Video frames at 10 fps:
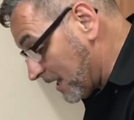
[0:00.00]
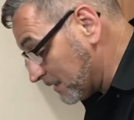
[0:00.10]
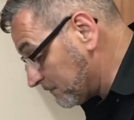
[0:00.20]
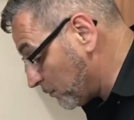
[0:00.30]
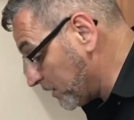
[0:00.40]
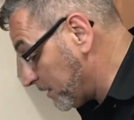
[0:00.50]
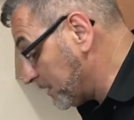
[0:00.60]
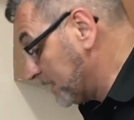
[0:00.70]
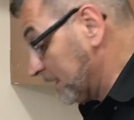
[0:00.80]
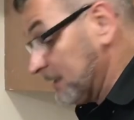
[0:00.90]
the olive
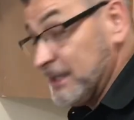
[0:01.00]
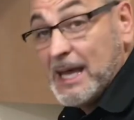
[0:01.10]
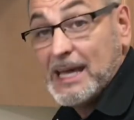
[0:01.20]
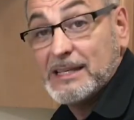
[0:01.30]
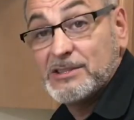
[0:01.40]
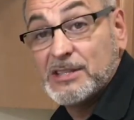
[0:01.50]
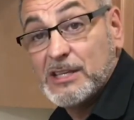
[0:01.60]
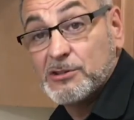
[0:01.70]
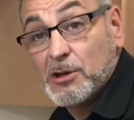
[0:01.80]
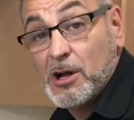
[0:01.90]
oil and the
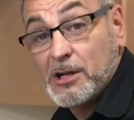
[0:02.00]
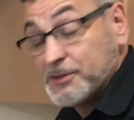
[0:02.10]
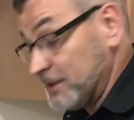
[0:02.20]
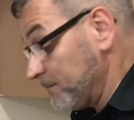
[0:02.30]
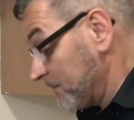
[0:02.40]
sea salt